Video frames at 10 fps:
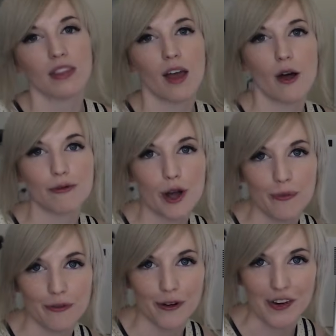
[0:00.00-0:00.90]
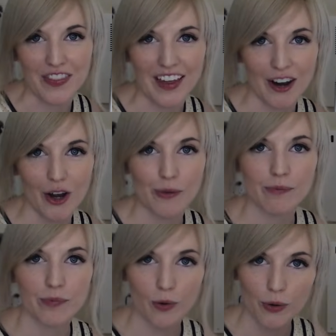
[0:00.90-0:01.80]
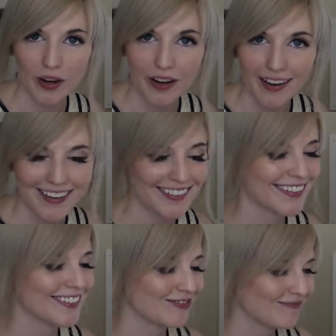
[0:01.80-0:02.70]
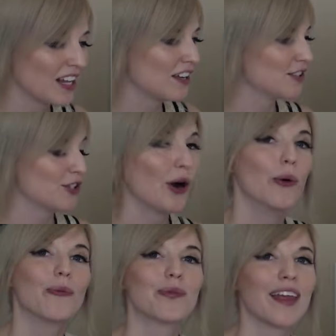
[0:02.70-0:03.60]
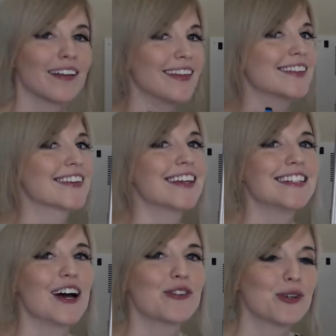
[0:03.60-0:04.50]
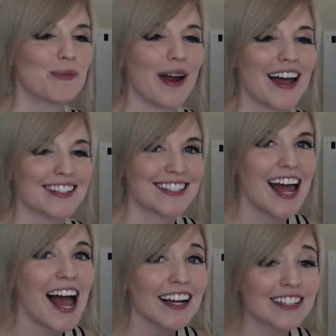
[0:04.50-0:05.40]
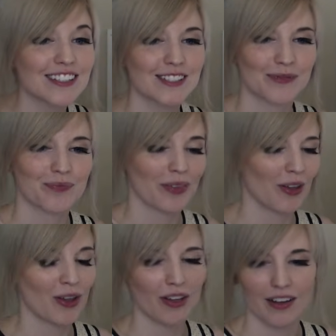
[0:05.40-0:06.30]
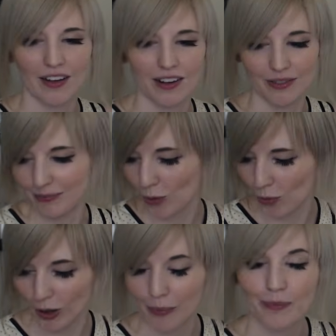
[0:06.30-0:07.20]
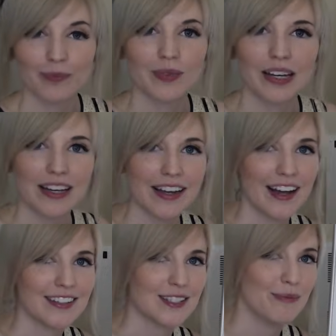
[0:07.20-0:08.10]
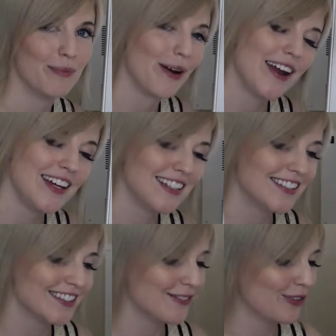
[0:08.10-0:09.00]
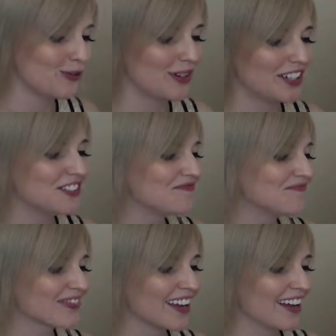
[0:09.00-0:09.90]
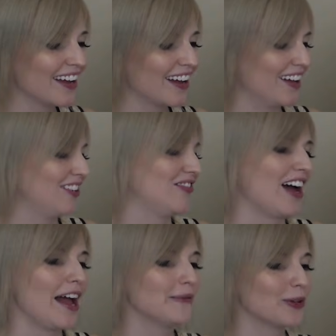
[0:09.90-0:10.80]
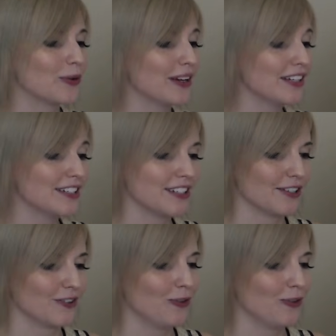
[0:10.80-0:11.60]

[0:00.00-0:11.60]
of comfort there, okay? So, let's get down to brass tacks, or guts and brains, if you will. I'm going to